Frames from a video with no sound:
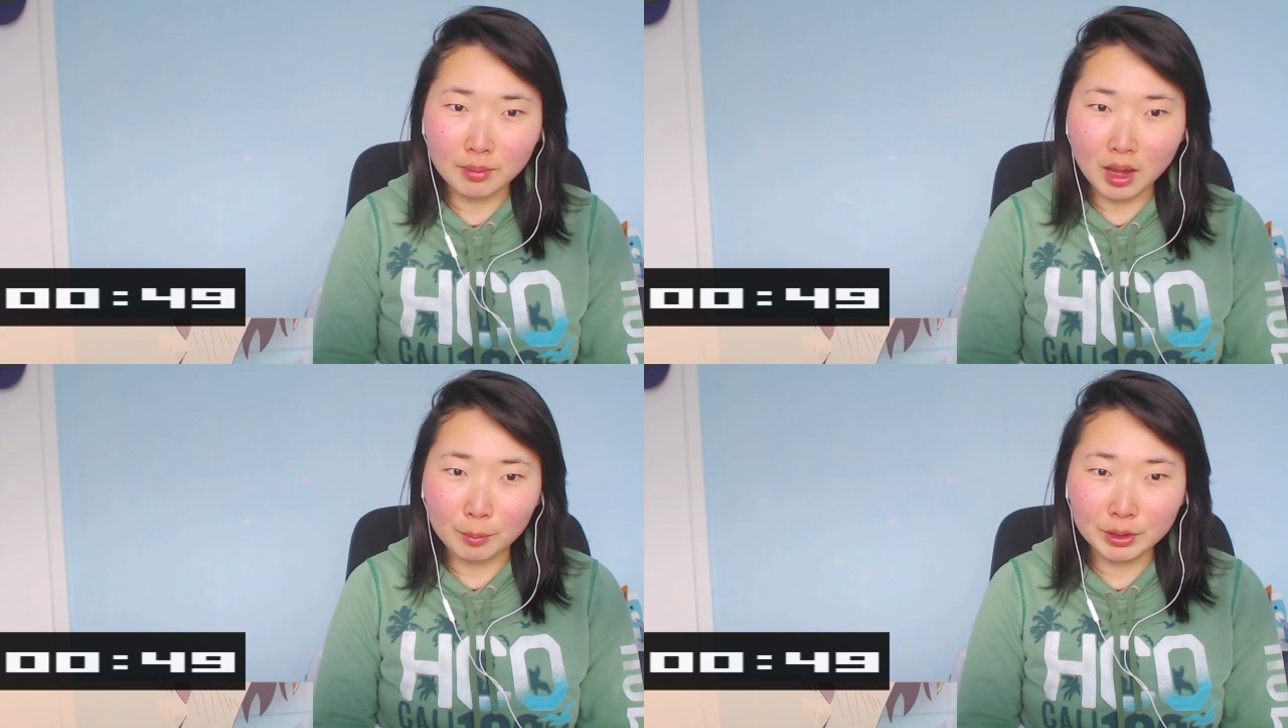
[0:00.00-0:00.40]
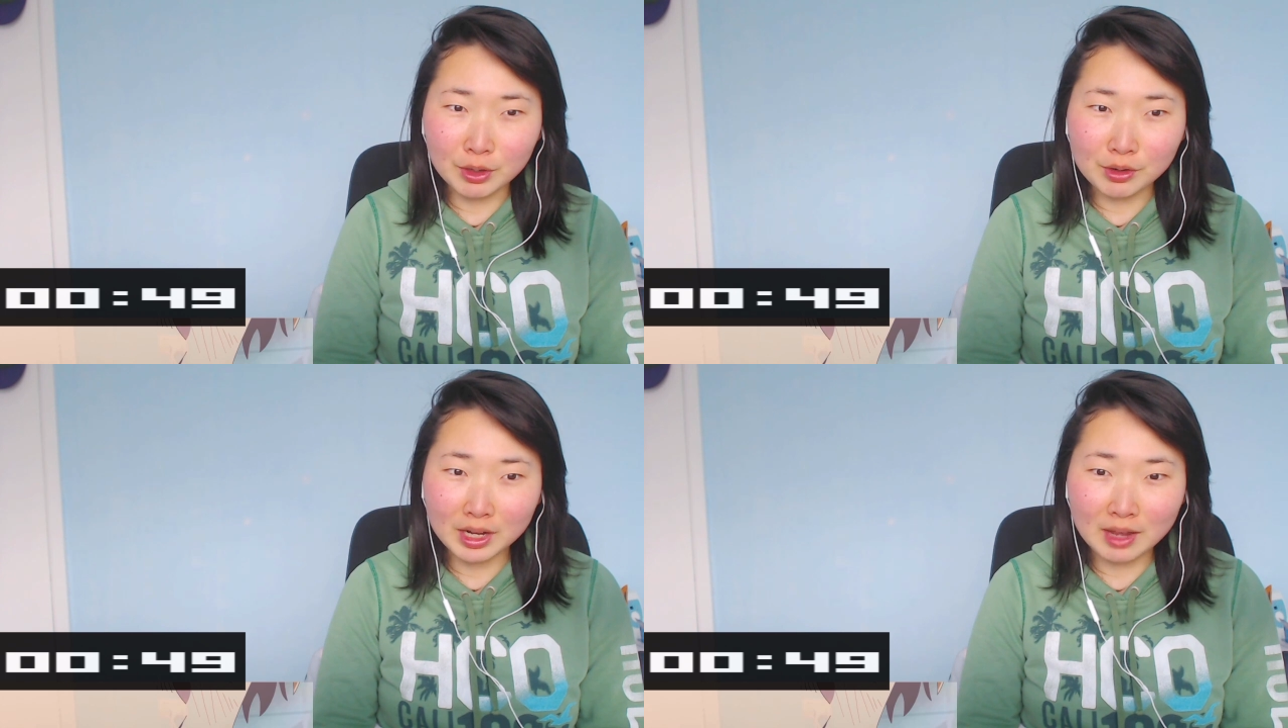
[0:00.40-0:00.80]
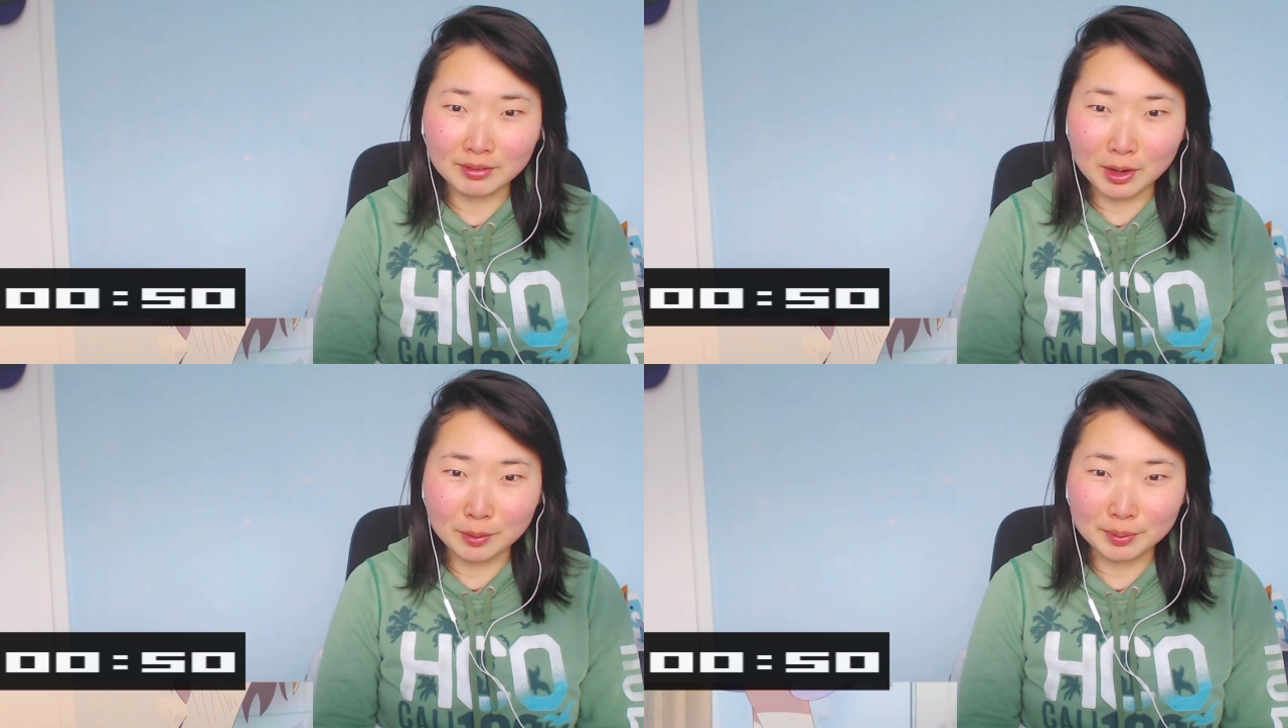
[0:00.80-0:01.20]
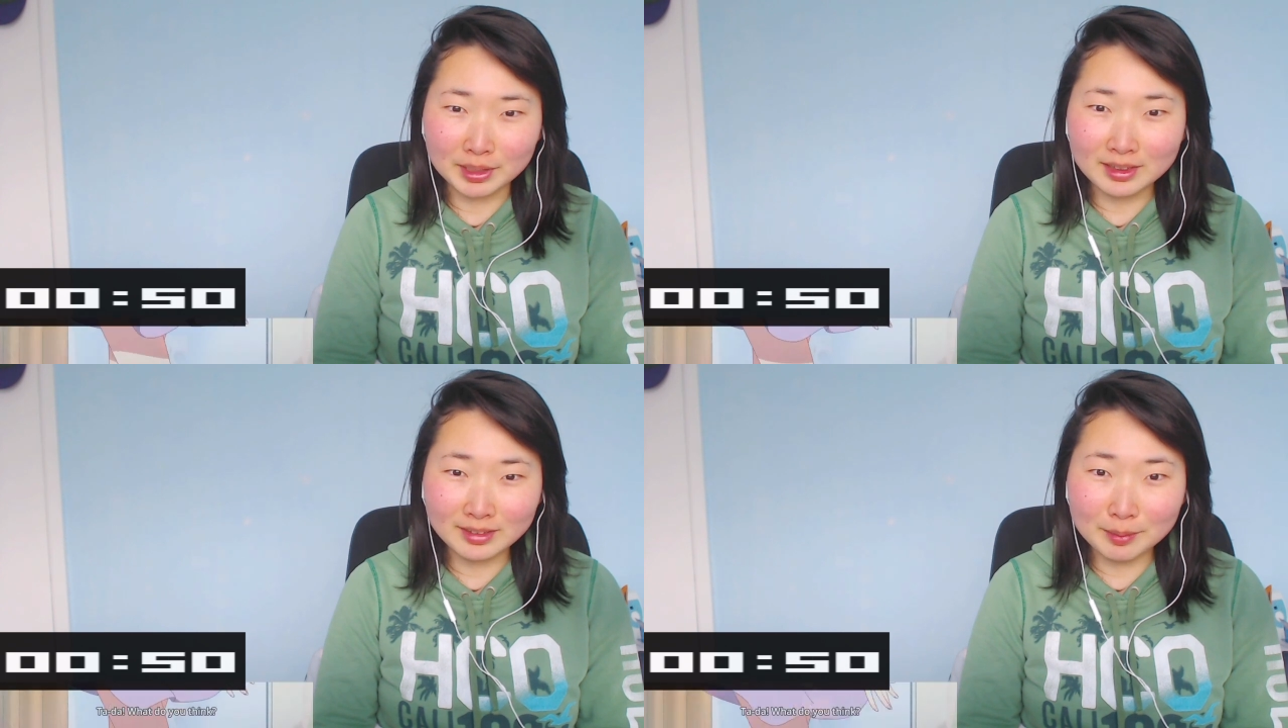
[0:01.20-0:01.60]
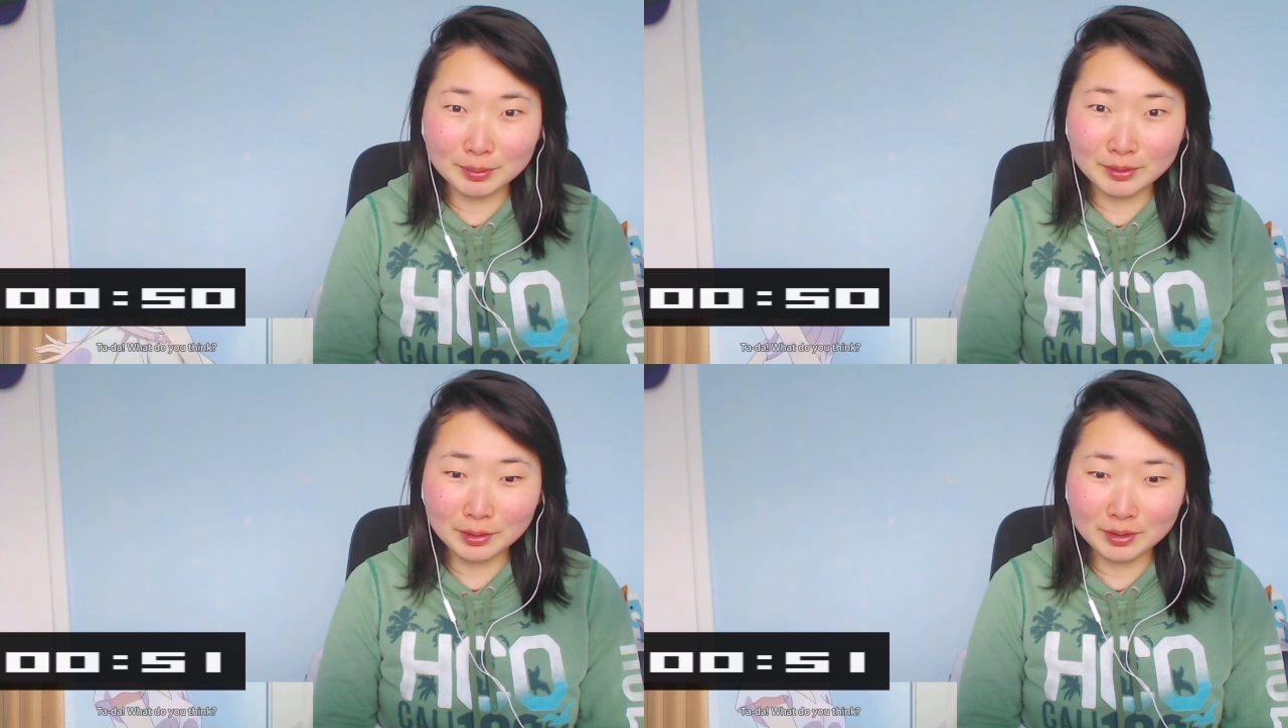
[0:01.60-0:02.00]
Are we not gonna have an opening this
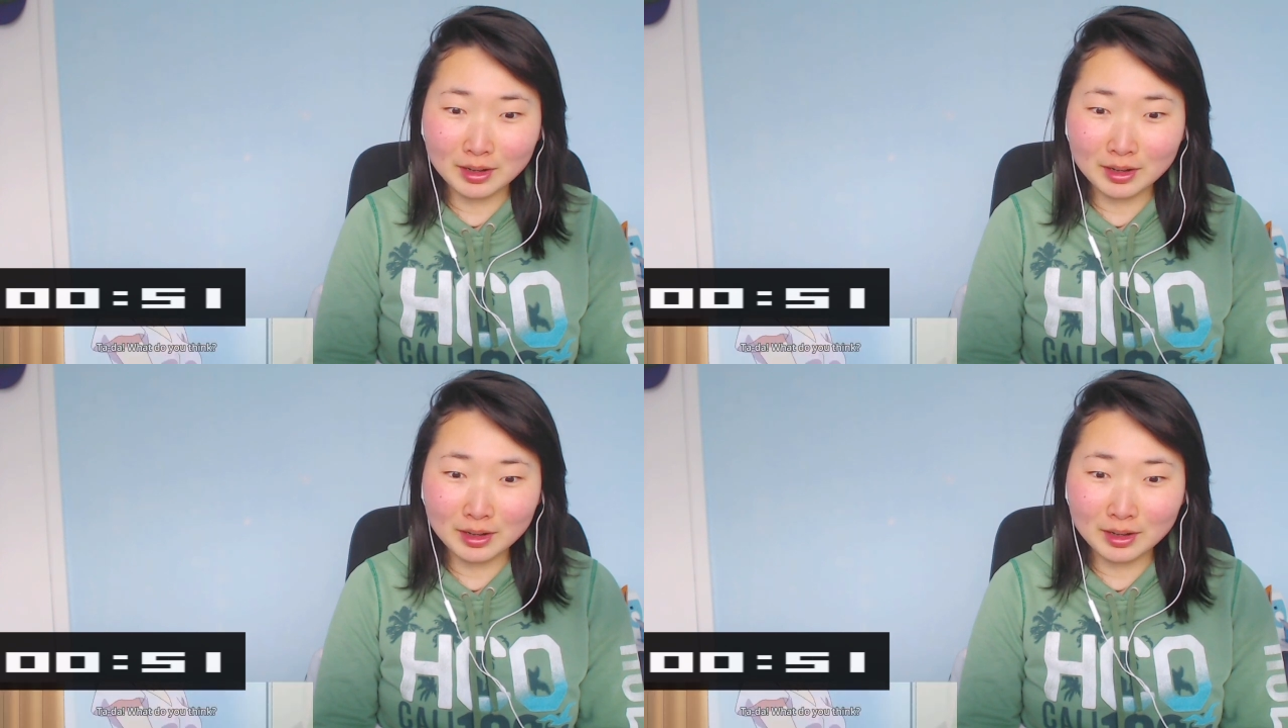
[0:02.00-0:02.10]
episode?